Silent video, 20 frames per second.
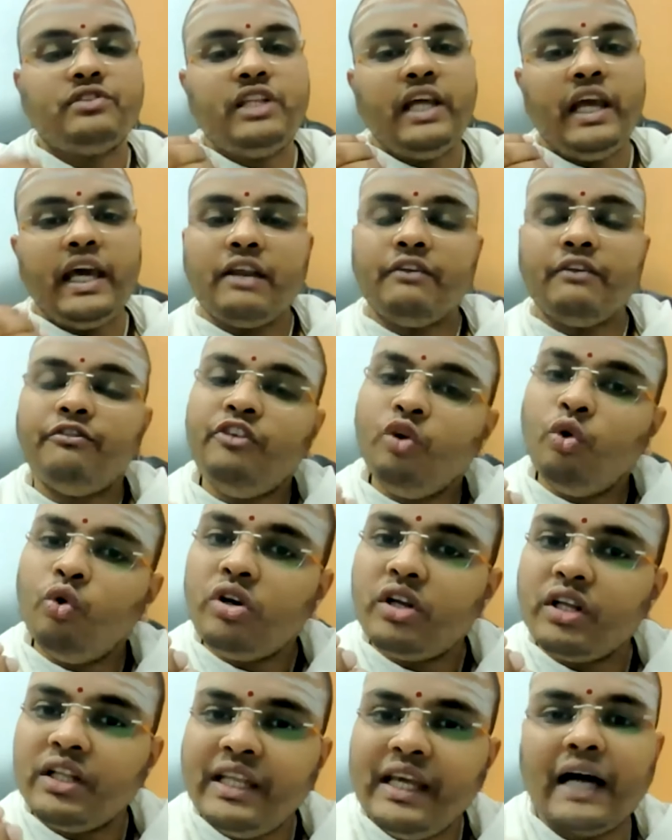They
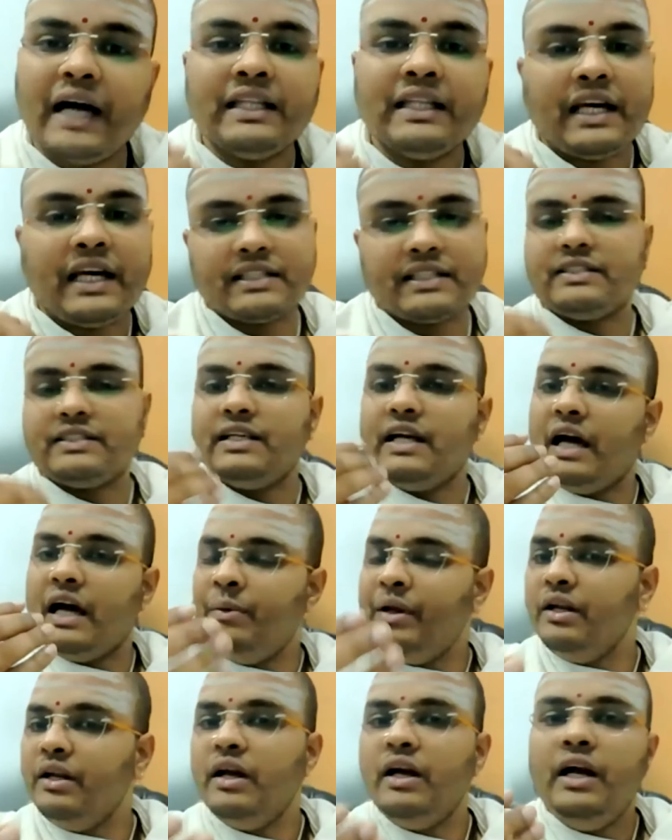refute the others. I
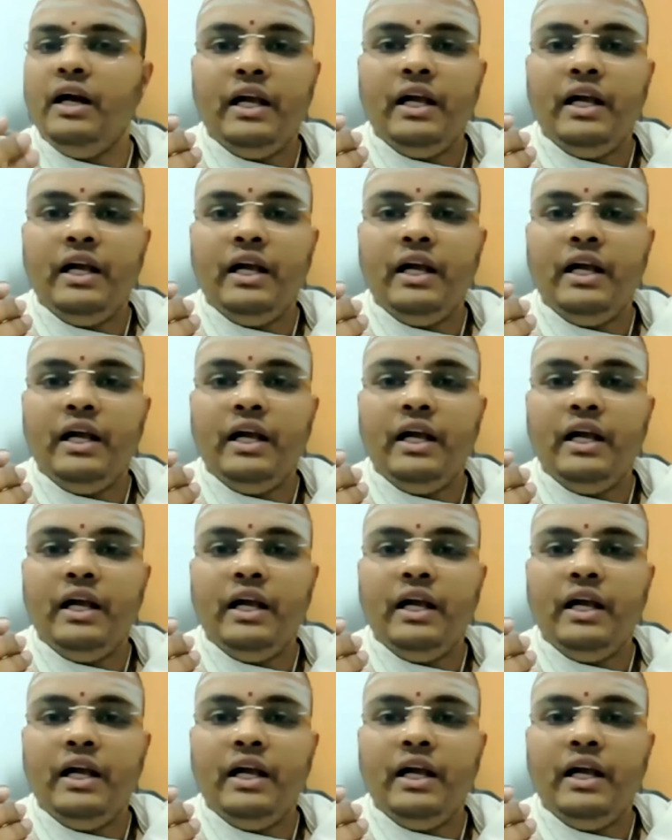mean,